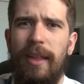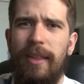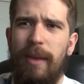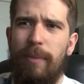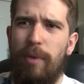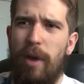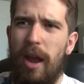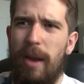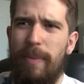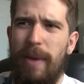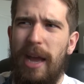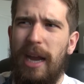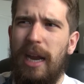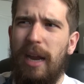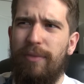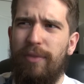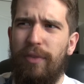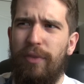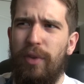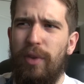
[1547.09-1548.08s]
They brought it back
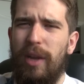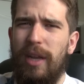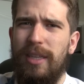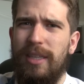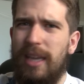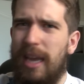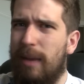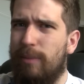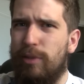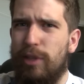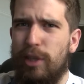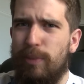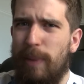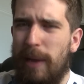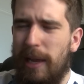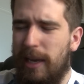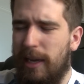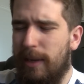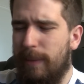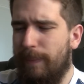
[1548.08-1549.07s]
after a few days and kept
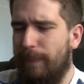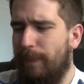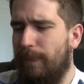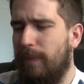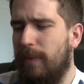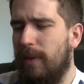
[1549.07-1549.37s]
suspending him.